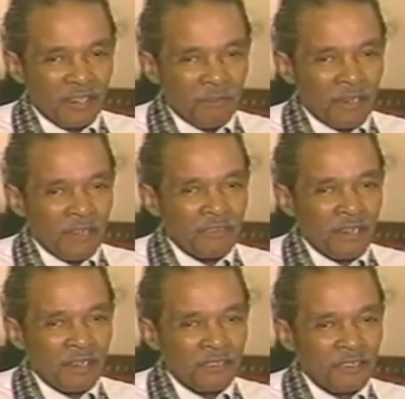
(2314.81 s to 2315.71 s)
But after
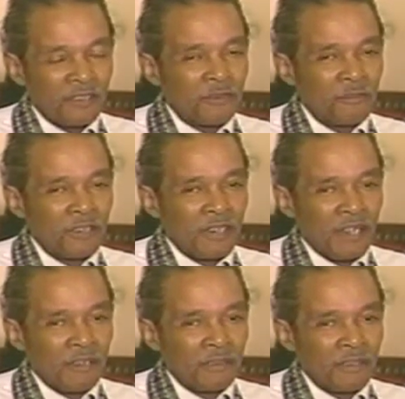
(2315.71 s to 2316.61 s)
I check the
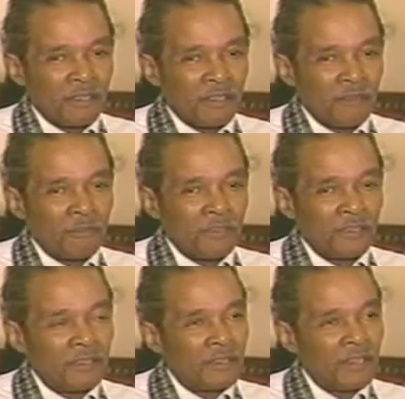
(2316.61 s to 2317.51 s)
readout and get one
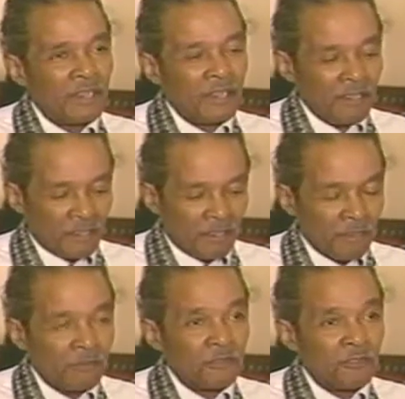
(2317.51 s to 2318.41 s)
that will uh,
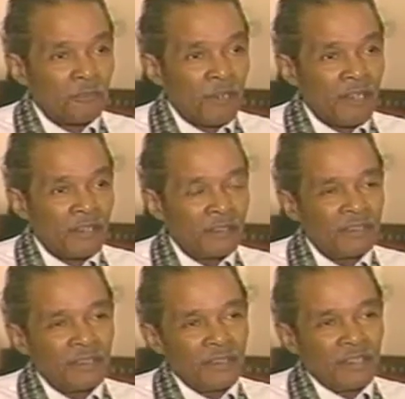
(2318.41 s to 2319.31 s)
respond,
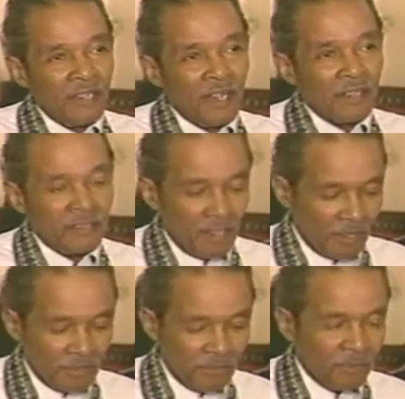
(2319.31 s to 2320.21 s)
I, I
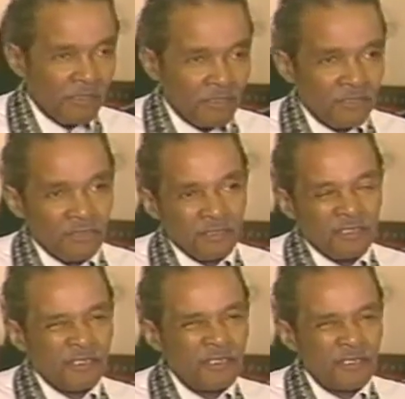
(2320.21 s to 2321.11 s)
can go on into it. There's a
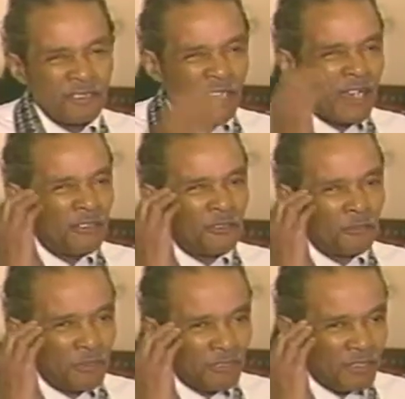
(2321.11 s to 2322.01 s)
certain sound you
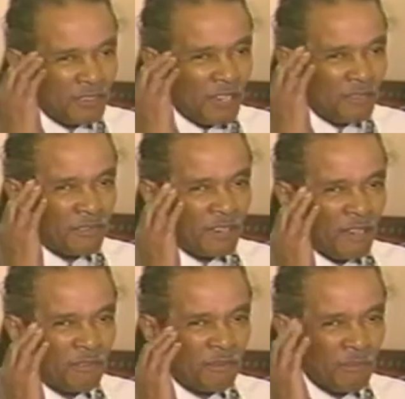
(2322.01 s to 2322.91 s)
want. See, after,
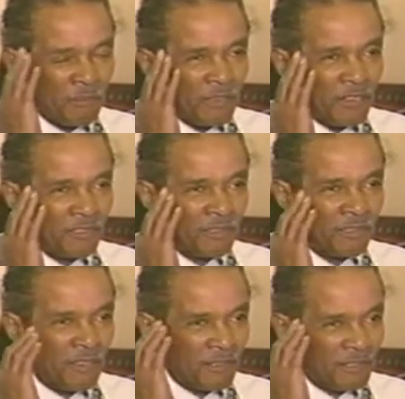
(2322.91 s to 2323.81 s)
after you've been playing so
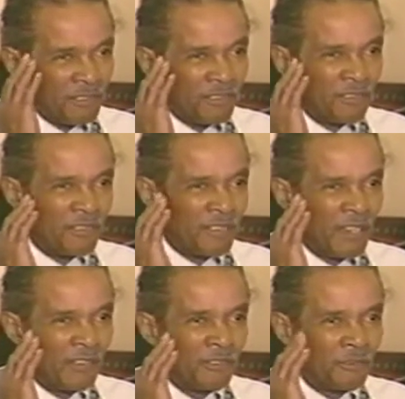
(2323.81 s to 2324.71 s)
long, there's a certain
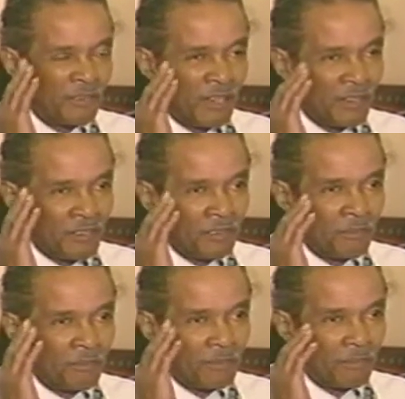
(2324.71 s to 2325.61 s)
sound you want out of the
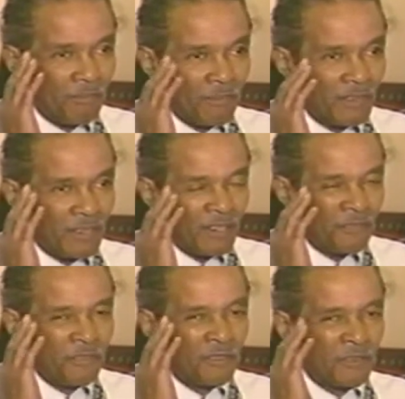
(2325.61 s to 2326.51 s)
instrument. If
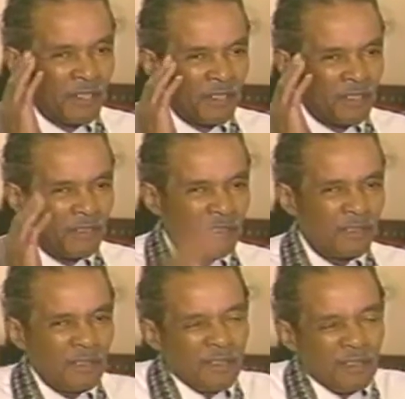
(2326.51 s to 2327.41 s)
you don't get it,
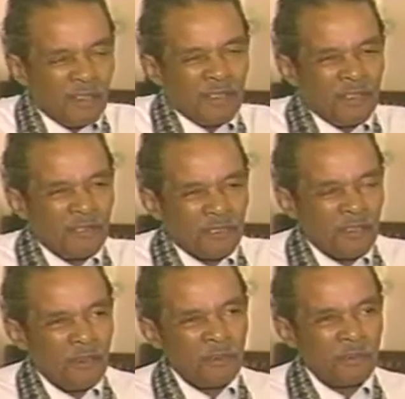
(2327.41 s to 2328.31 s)
it leaves you
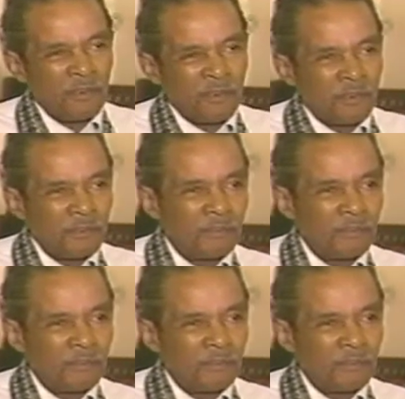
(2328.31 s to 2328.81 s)
cold, you know.